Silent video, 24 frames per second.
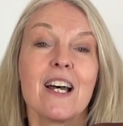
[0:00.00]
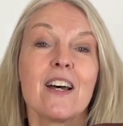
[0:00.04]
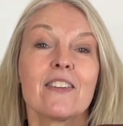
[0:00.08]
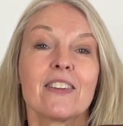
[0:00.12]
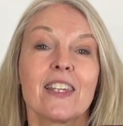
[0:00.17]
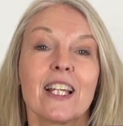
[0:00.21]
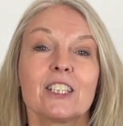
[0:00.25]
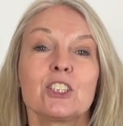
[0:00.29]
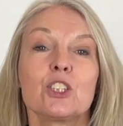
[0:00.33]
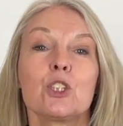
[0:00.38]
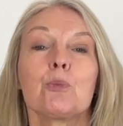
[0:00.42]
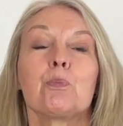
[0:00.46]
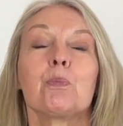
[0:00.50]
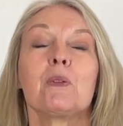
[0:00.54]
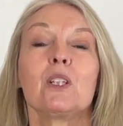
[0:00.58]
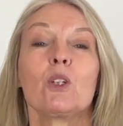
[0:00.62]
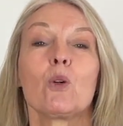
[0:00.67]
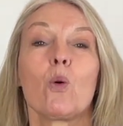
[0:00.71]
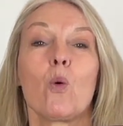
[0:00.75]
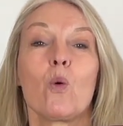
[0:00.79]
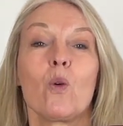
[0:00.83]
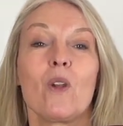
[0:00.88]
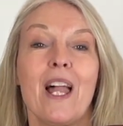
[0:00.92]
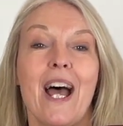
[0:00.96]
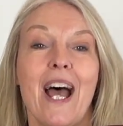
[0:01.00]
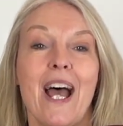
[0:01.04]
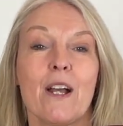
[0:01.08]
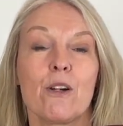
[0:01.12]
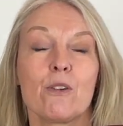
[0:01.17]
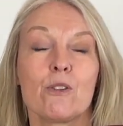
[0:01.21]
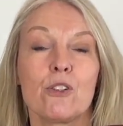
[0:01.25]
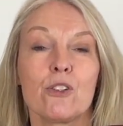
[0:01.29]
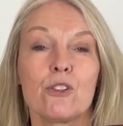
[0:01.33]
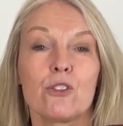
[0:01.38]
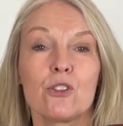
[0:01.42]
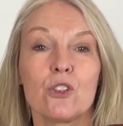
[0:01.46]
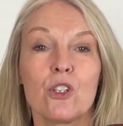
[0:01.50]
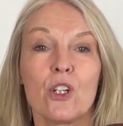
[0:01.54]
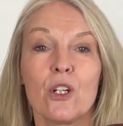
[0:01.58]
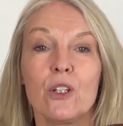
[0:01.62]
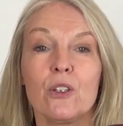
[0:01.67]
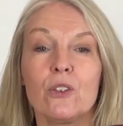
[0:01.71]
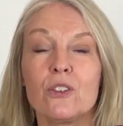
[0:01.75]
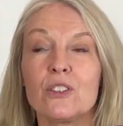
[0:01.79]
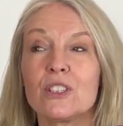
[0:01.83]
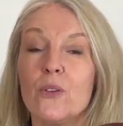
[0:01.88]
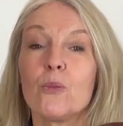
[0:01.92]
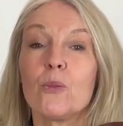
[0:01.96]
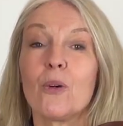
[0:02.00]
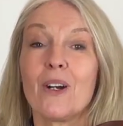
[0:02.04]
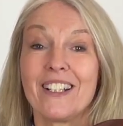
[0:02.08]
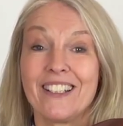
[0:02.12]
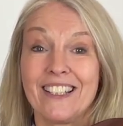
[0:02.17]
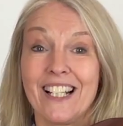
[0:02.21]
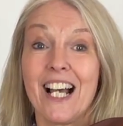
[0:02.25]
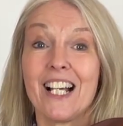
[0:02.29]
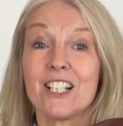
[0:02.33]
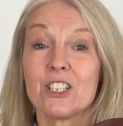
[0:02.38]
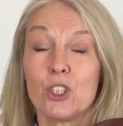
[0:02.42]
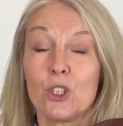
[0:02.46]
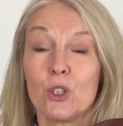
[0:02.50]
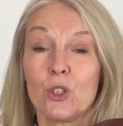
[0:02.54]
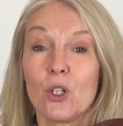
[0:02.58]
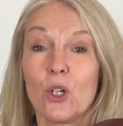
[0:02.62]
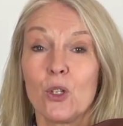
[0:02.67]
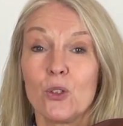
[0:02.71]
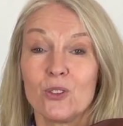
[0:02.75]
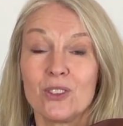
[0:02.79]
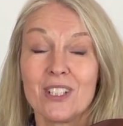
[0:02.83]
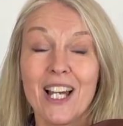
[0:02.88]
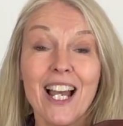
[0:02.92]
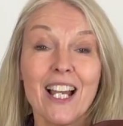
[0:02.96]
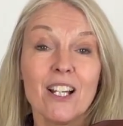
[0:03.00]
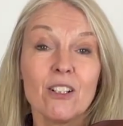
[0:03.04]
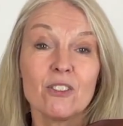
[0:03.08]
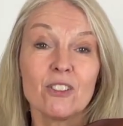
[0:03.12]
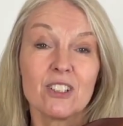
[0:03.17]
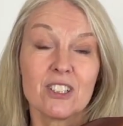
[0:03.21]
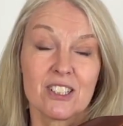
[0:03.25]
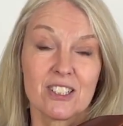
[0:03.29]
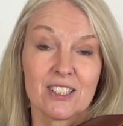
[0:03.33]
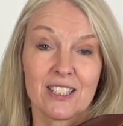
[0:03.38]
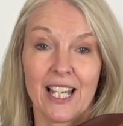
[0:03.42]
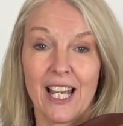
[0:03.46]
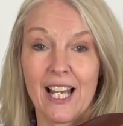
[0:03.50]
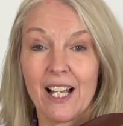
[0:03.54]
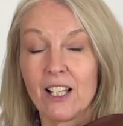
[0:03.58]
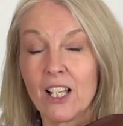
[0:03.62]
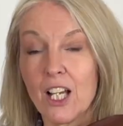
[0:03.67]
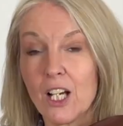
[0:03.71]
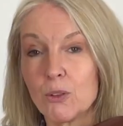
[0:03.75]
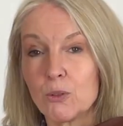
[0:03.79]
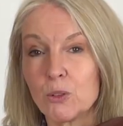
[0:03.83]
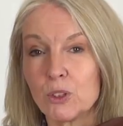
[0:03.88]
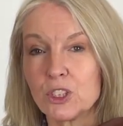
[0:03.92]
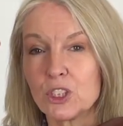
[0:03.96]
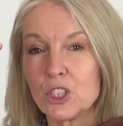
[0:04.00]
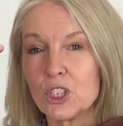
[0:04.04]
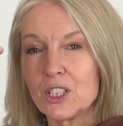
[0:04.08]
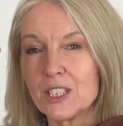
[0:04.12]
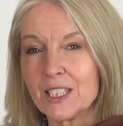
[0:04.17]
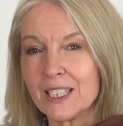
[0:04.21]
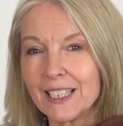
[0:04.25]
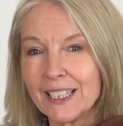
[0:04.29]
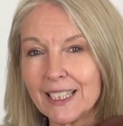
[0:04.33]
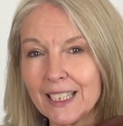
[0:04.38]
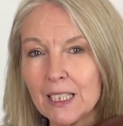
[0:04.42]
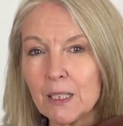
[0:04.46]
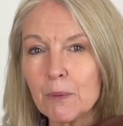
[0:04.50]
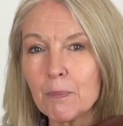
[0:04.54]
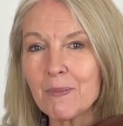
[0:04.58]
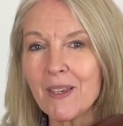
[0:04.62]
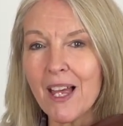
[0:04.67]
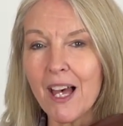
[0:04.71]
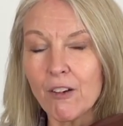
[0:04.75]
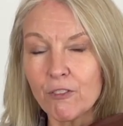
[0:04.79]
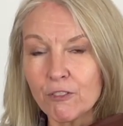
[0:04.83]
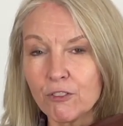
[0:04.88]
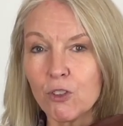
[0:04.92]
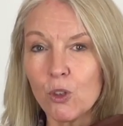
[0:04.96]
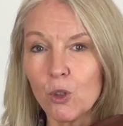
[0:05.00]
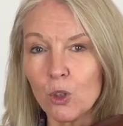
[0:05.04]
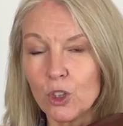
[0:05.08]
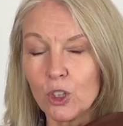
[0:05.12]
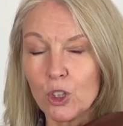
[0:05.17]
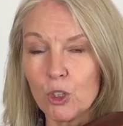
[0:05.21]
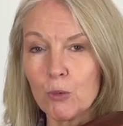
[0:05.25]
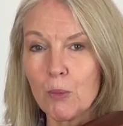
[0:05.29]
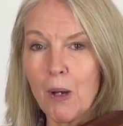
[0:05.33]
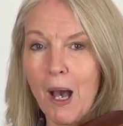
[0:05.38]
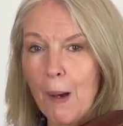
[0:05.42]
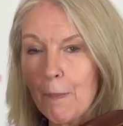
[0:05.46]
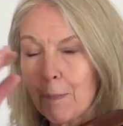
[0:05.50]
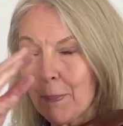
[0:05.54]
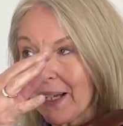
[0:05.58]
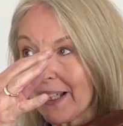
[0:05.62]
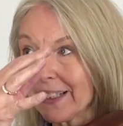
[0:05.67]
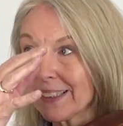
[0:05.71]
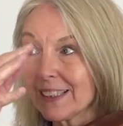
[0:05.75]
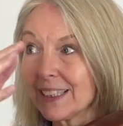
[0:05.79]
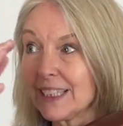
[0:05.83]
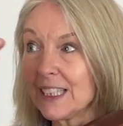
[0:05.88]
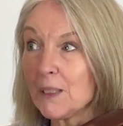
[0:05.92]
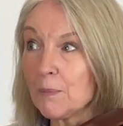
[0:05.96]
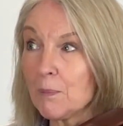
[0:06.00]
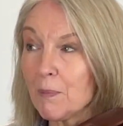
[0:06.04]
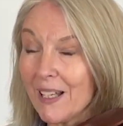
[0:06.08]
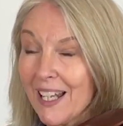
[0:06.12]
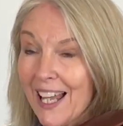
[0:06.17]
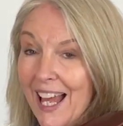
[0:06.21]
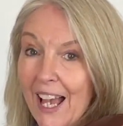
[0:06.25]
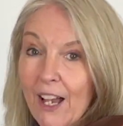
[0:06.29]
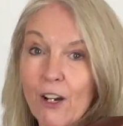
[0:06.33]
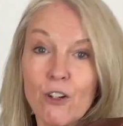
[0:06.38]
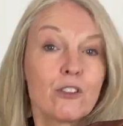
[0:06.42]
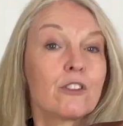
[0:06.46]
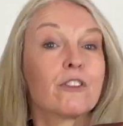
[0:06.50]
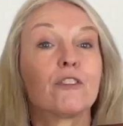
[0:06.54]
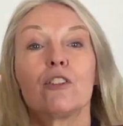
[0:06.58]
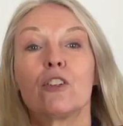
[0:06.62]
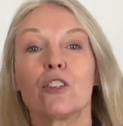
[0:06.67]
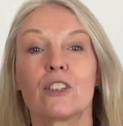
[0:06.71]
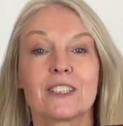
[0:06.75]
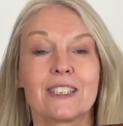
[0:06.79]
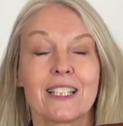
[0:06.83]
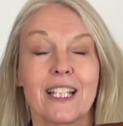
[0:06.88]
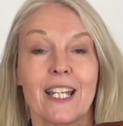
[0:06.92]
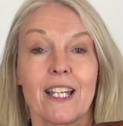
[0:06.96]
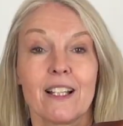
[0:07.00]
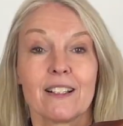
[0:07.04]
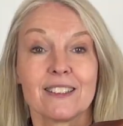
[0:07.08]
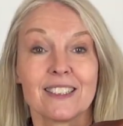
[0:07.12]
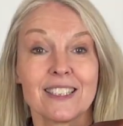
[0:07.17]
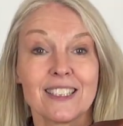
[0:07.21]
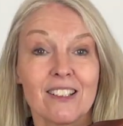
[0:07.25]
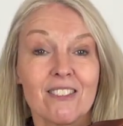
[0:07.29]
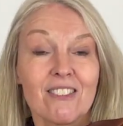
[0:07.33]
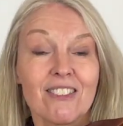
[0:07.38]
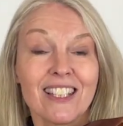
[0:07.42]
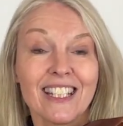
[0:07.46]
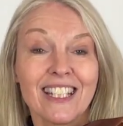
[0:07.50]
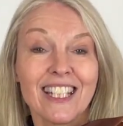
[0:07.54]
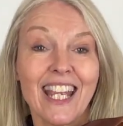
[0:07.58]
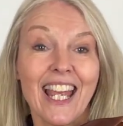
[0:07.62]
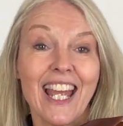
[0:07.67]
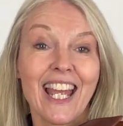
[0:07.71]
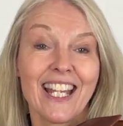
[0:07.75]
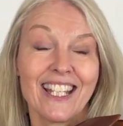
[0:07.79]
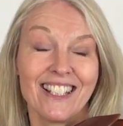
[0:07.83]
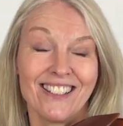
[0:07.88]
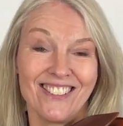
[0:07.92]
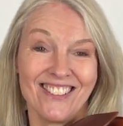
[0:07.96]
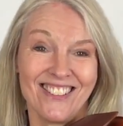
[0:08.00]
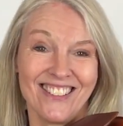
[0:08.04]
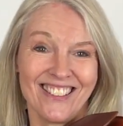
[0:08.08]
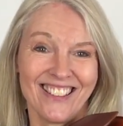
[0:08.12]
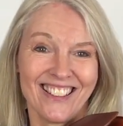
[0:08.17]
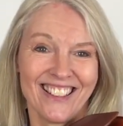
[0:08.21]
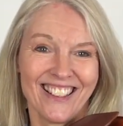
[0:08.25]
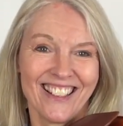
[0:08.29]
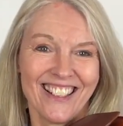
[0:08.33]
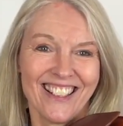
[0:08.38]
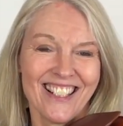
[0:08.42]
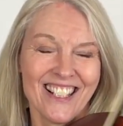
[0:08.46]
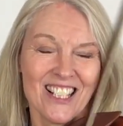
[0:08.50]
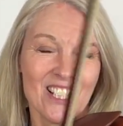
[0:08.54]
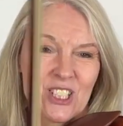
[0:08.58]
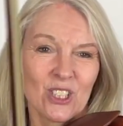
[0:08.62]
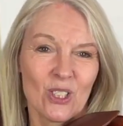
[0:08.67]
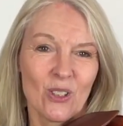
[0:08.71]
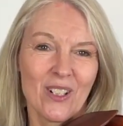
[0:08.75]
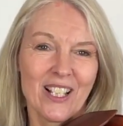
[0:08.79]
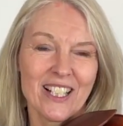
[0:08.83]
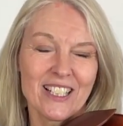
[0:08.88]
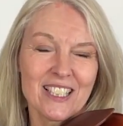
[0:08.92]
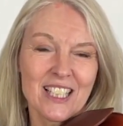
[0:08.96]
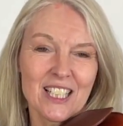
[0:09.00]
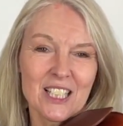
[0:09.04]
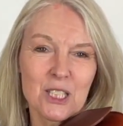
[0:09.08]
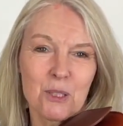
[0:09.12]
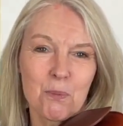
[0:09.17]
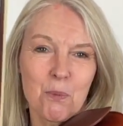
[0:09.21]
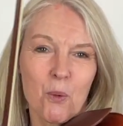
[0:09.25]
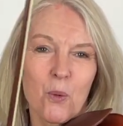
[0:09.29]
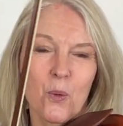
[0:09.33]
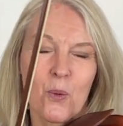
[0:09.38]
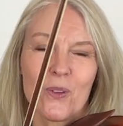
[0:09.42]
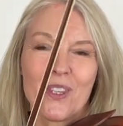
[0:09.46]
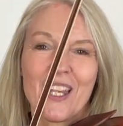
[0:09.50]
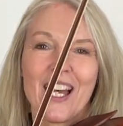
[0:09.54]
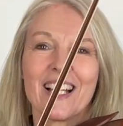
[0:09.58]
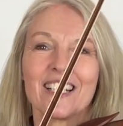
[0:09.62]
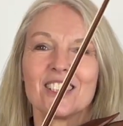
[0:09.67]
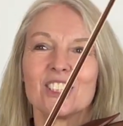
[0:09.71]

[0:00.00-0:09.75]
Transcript: That should be your loudest note. And as you go down the scale, I want you to keep that volume up and keep loud forte until the end. So let's explore that,